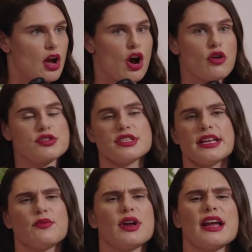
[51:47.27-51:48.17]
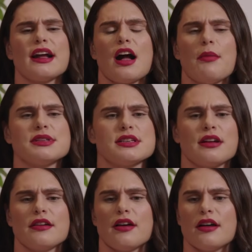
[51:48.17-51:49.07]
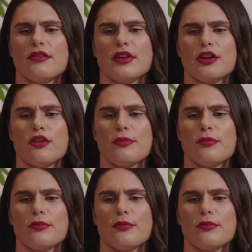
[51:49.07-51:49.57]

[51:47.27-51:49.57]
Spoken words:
Oh, she's like, one guy commented on a video